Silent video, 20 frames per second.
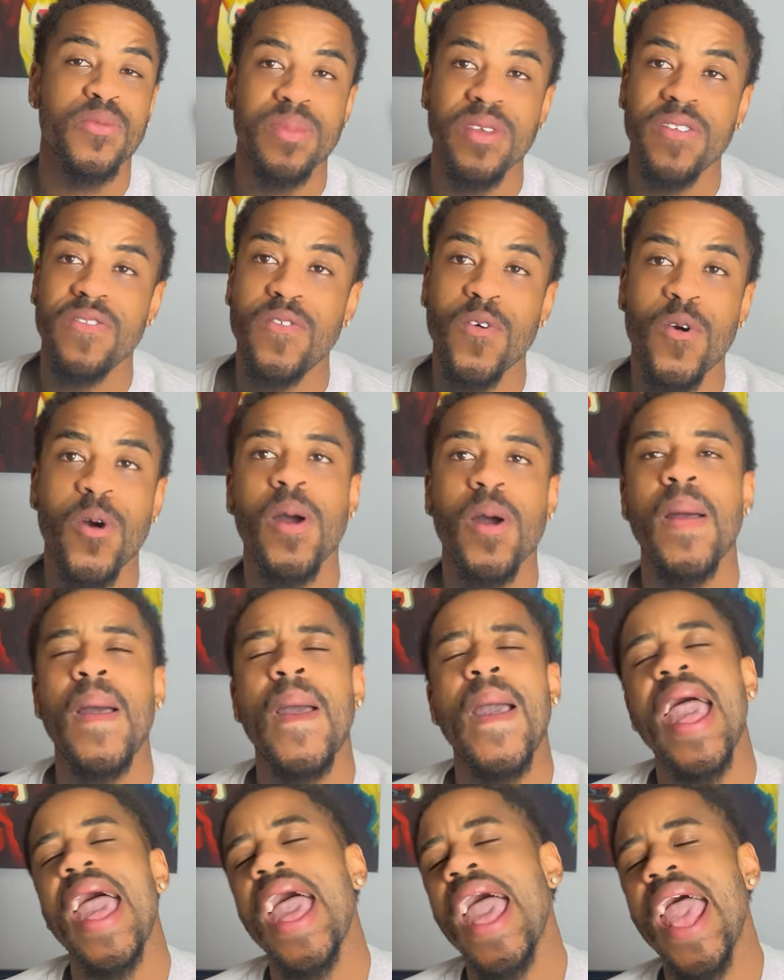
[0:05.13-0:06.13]
before,
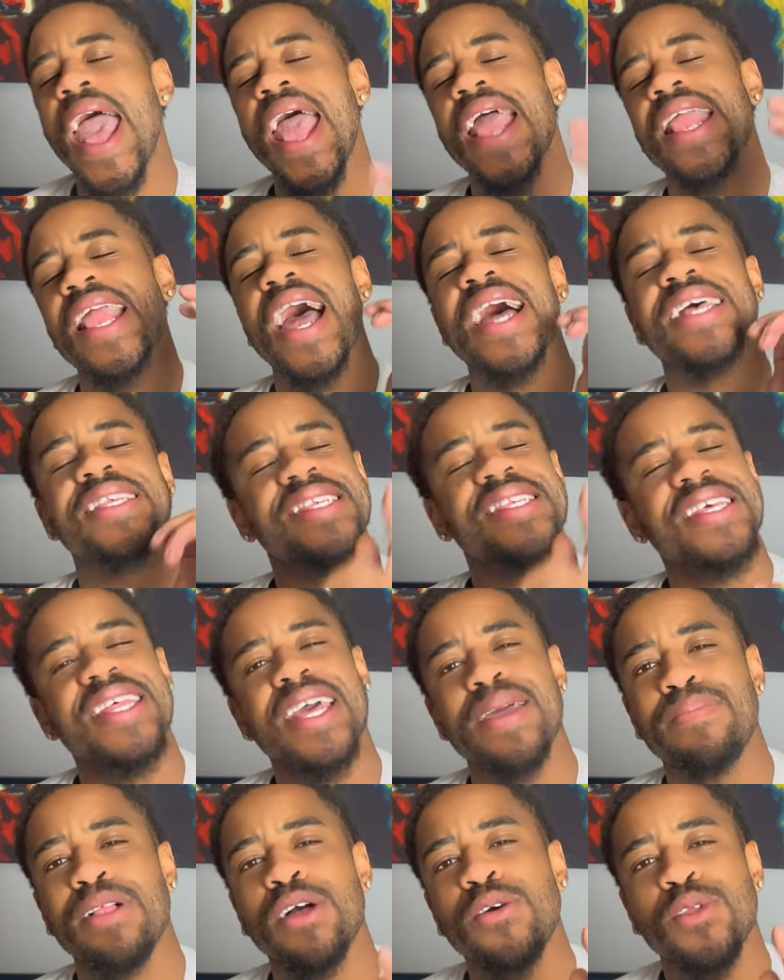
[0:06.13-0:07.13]
and I see they
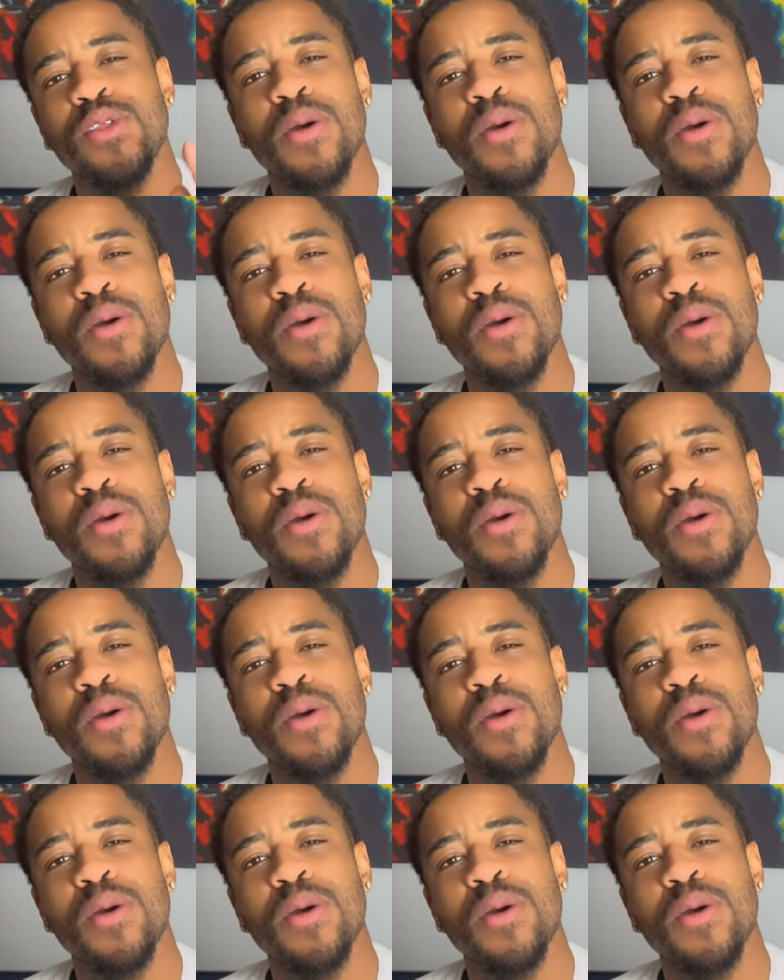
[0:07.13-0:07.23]
blowing